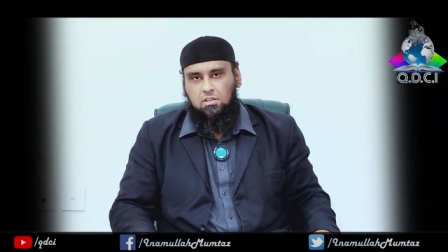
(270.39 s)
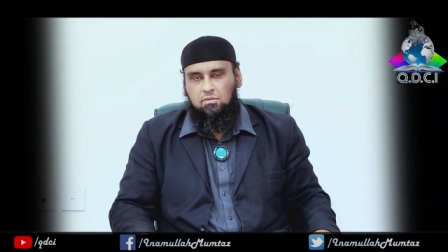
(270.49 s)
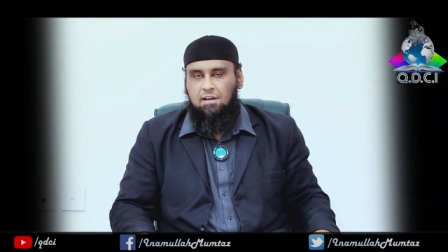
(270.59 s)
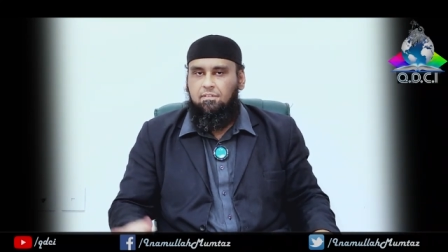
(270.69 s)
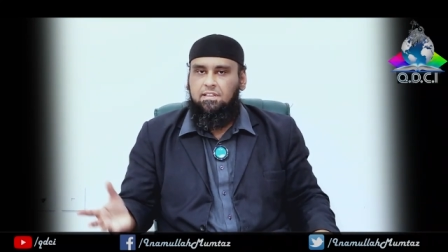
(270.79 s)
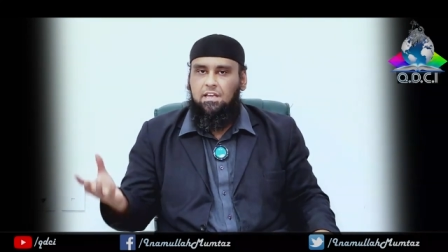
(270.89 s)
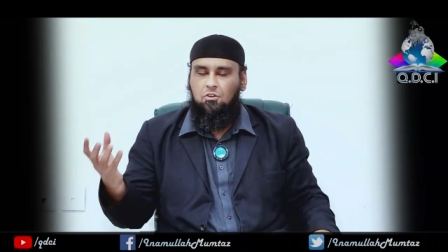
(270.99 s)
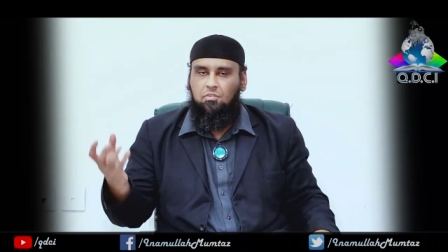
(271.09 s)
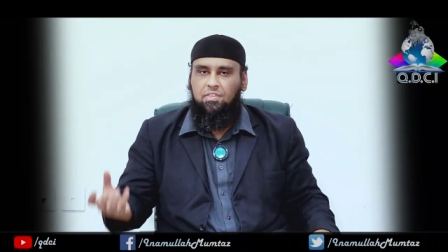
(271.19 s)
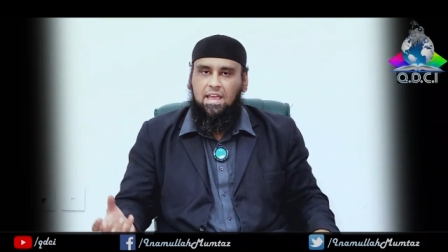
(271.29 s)
So everything
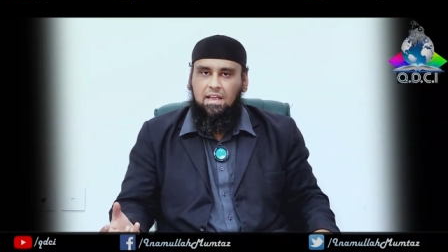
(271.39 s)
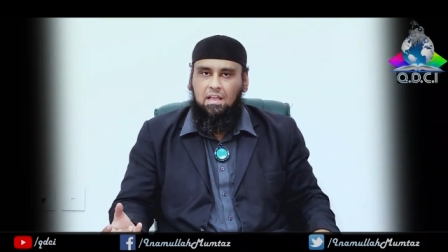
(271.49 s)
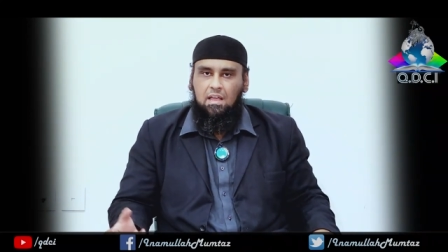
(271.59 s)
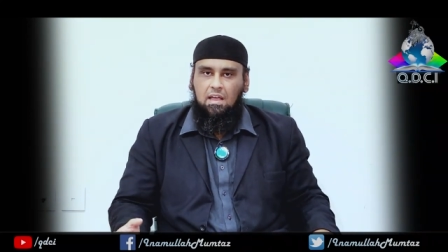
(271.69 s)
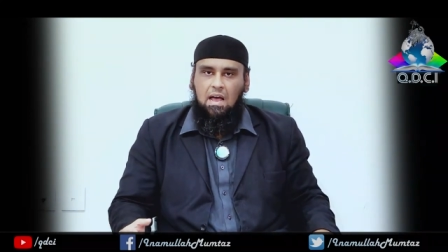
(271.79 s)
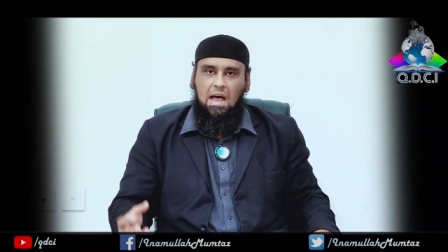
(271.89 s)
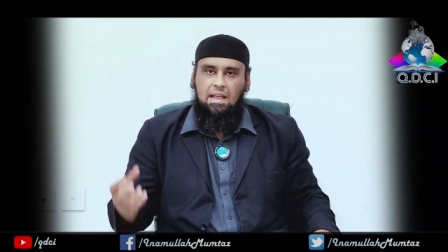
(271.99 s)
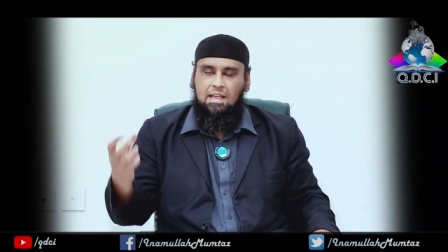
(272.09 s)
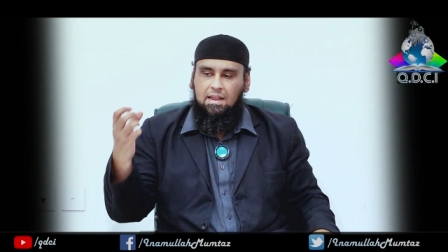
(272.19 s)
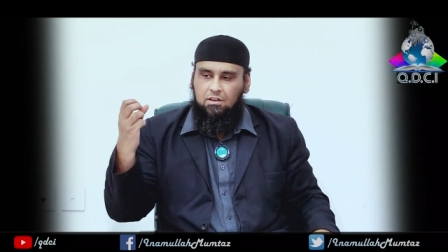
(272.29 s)
you think, I
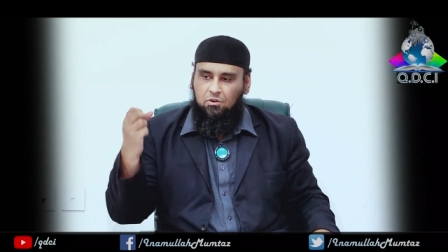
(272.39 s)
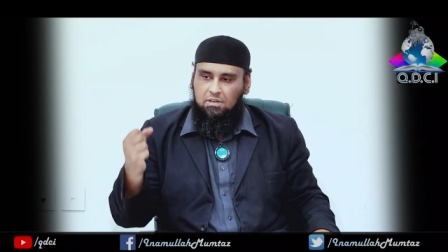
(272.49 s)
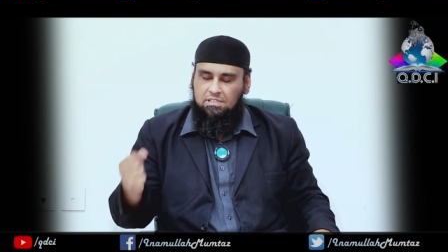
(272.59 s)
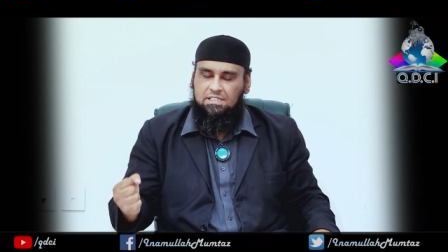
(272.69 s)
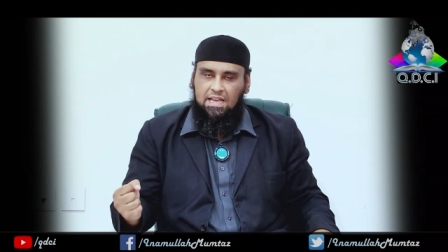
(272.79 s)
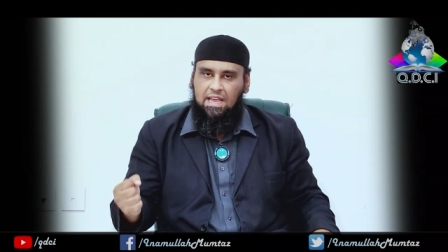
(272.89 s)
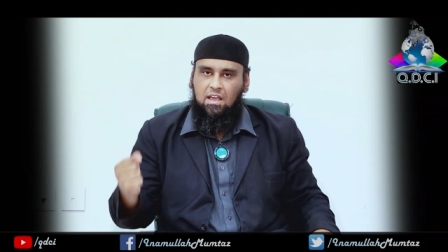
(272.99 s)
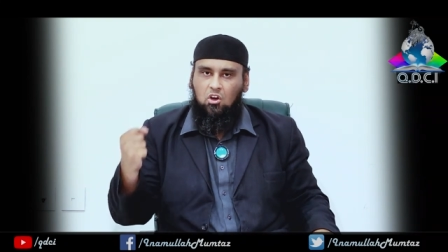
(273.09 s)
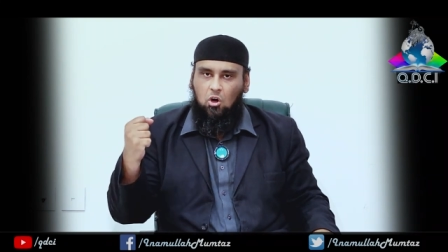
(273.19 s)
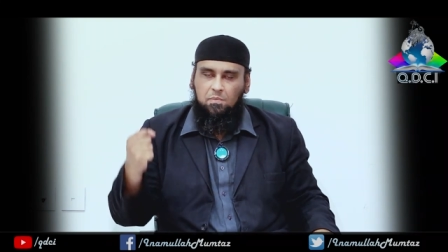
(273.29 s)
can, you know,
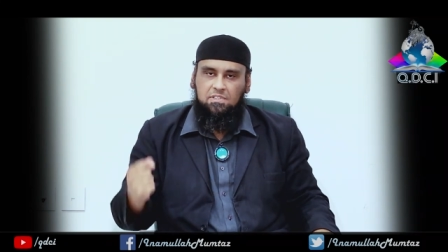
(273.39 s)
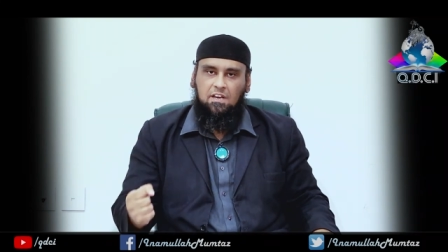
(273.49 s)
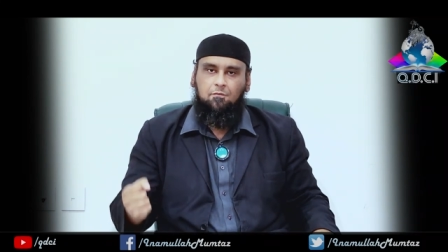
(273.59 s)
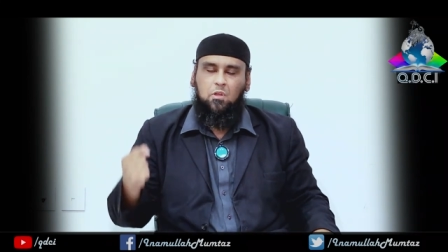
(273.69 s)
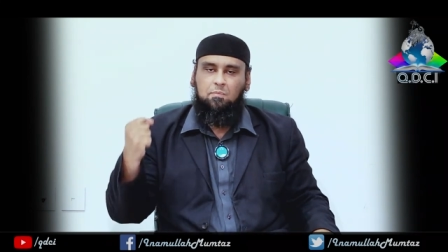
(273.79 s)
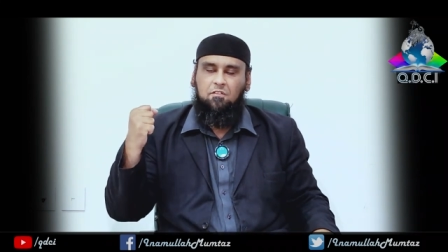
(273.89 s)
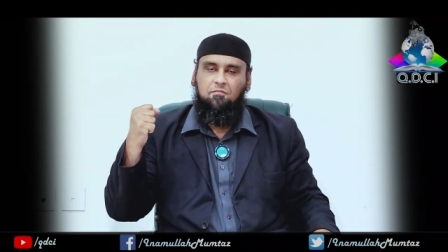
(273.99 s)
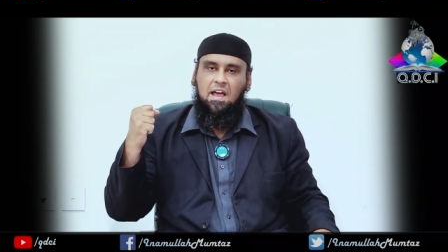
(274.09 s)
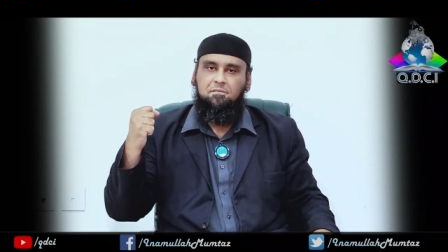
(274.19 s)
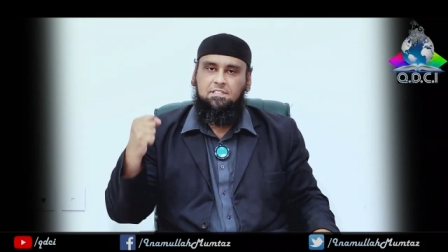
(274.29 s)
see, observe with my
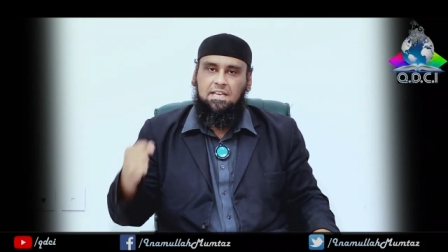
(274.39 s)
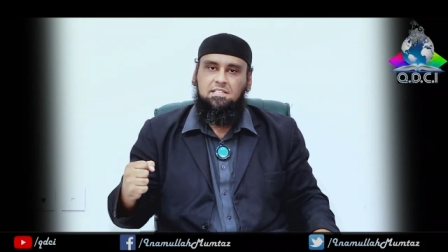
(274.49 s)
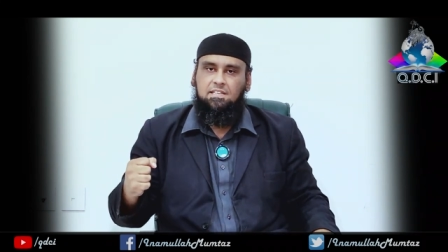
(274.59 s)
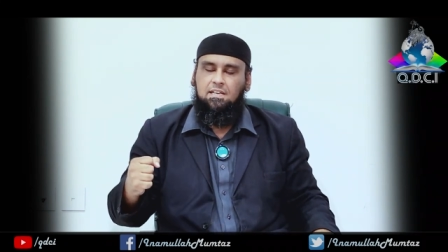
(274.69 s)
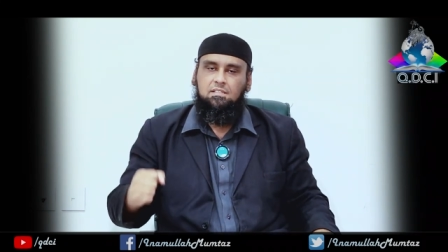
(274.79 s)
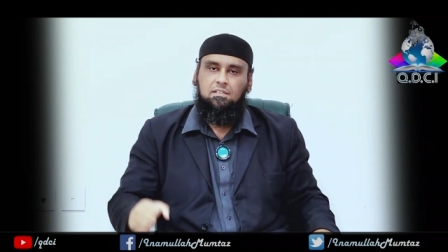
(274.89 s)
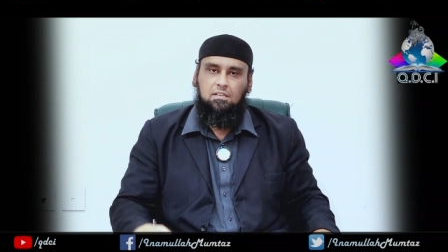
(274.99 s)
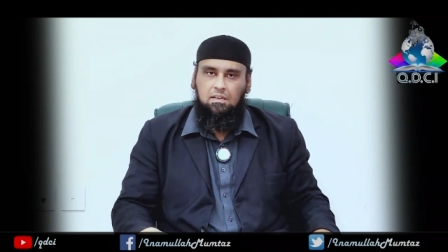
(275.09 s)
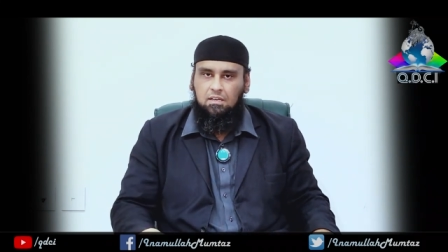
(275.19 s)
five senses,